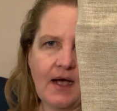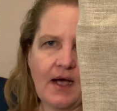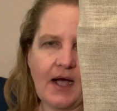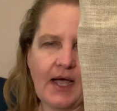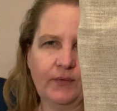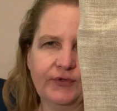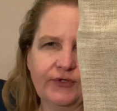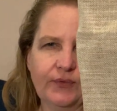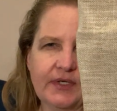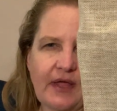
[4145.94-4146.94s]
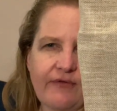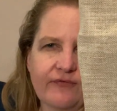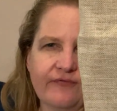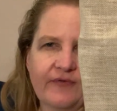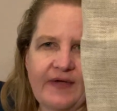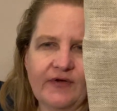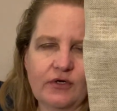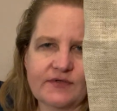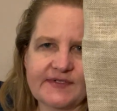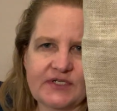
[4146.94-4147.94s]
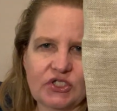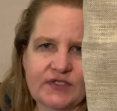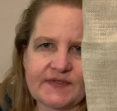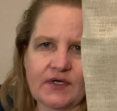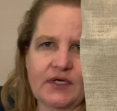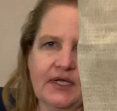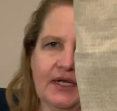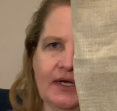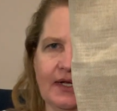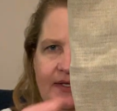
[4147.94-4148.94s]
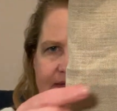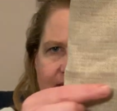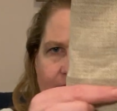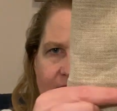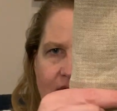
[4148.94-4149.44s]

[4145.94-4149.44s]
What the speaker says: I will do another 500 stitches on it, and I think I'm going